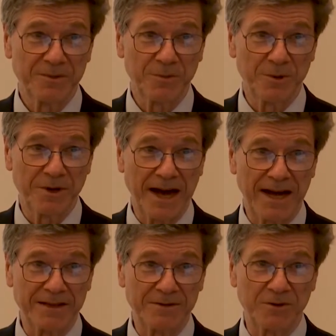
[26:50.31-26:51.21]
We're
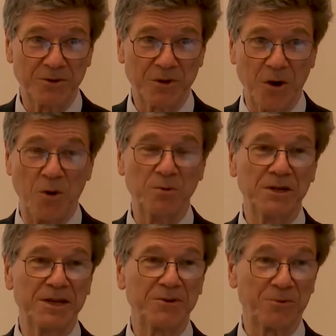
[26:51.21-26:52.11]
not
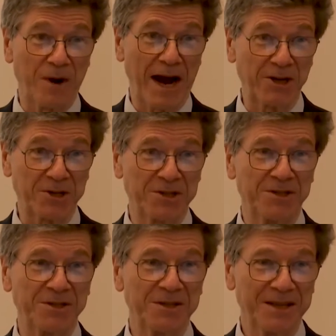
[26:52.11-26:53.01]
only
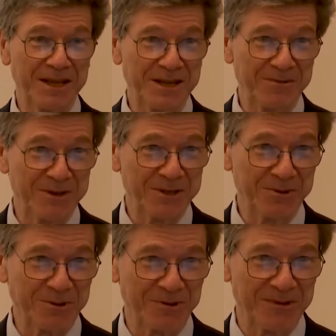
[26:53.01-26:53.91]
rational
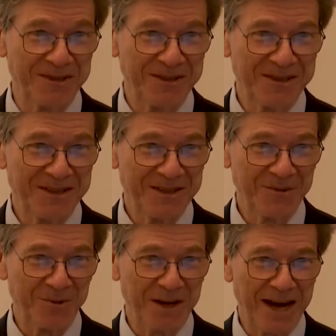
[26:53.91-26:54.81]
individuals.
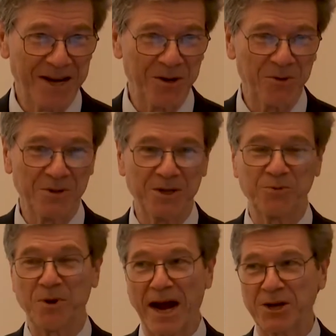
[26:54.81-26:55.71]
We're not only
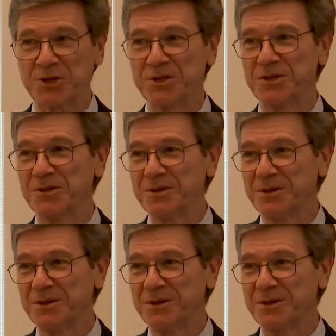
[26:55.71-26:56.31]
rational